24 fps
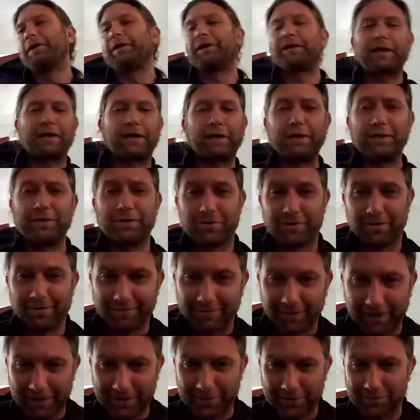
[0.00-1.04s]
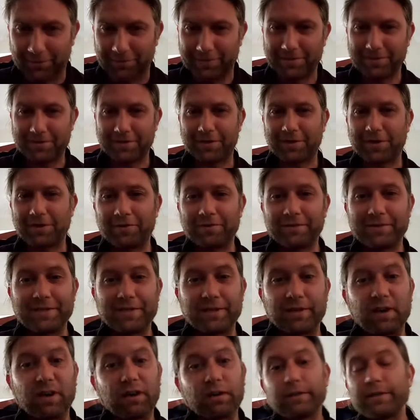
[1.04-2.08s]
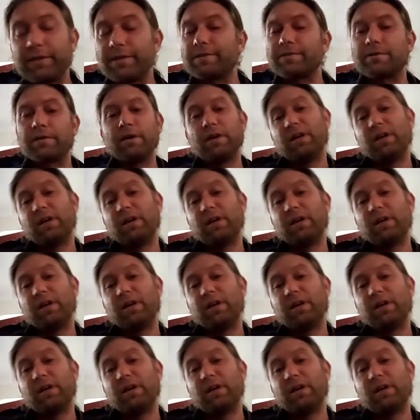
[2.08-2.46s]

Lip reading: getting into a fight with the security guard is